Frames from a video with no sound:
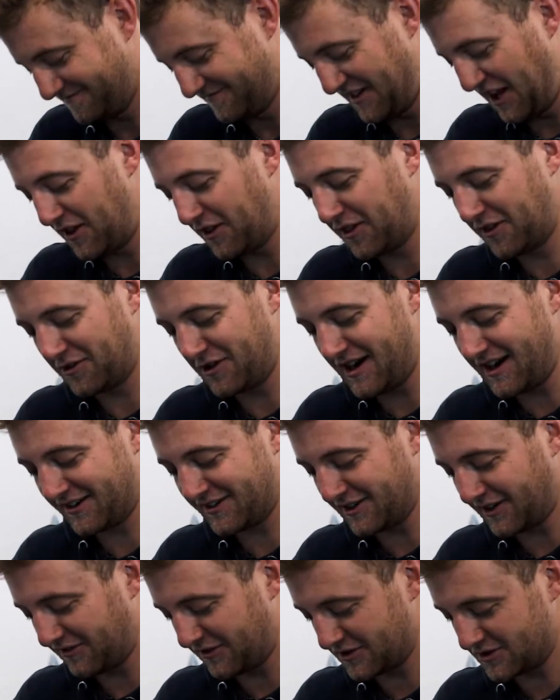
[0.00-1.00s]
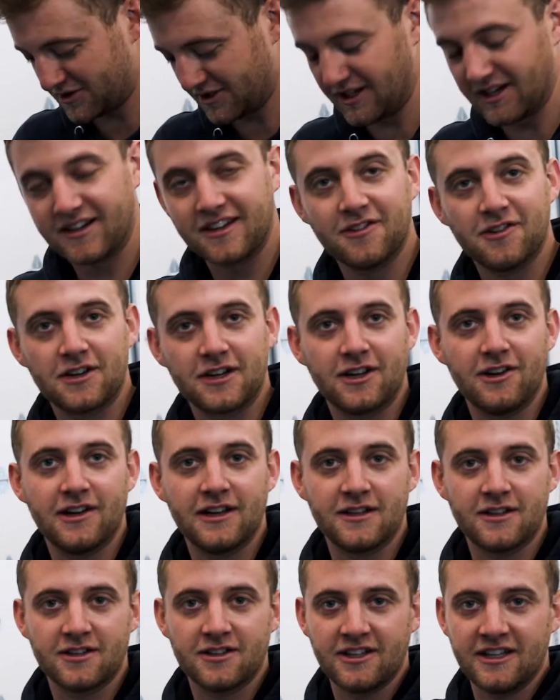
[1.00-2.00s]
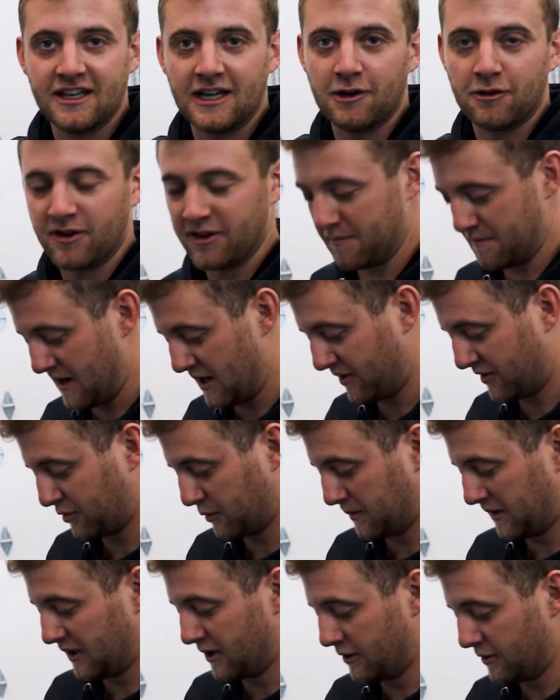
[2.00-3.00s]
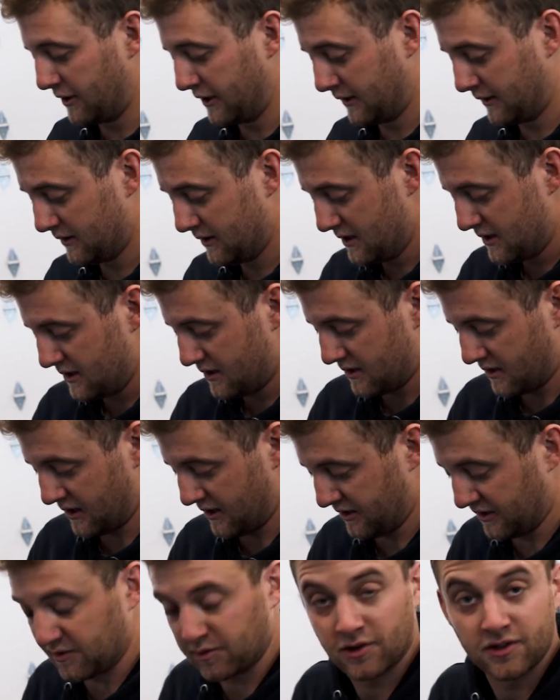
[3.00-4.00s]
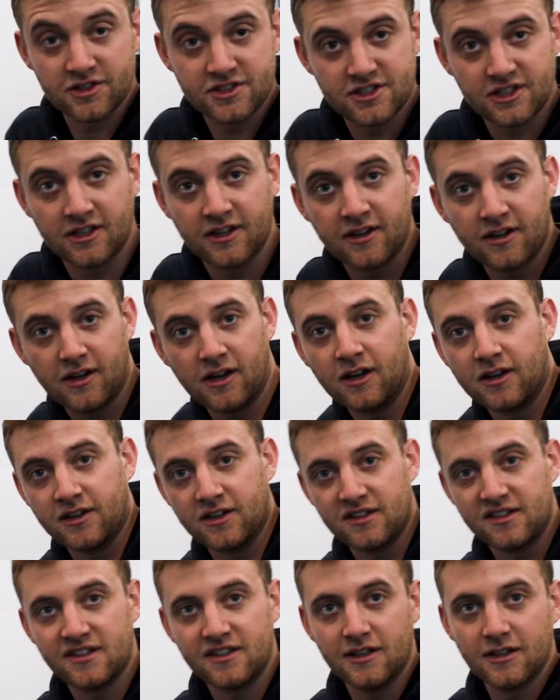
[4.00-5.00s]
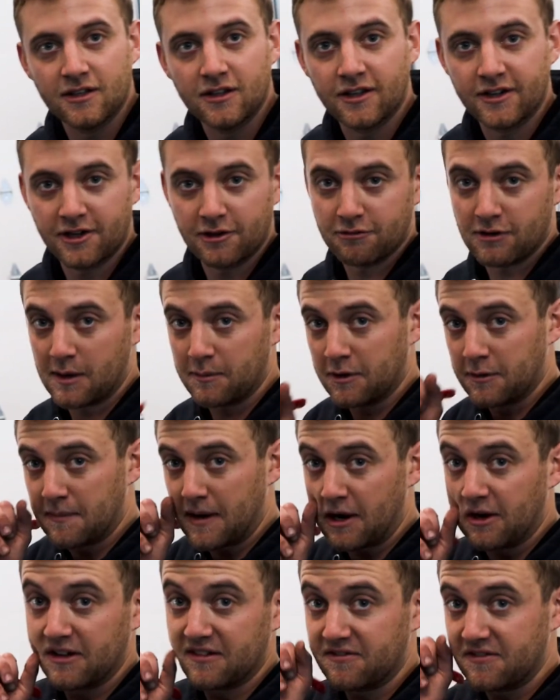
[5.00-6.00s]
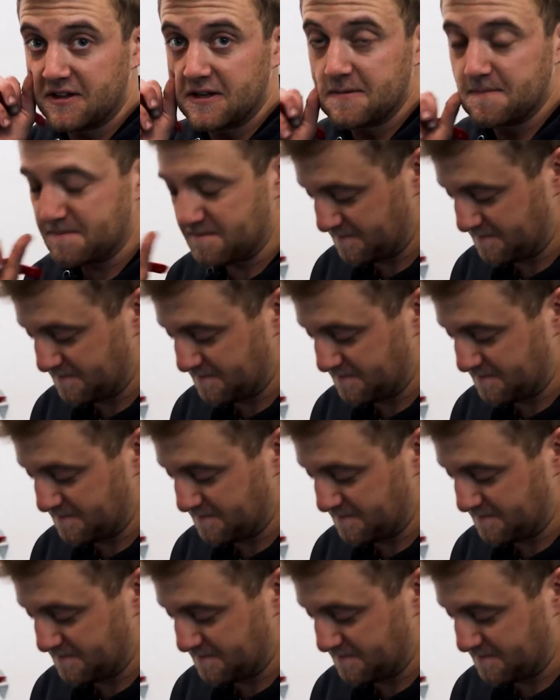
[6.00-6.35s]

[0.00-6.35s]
Now that the rack's off the truck, you want to go ahead and clean out where the mounts will be going. This will ensure a good seal on our rubber mounting feet.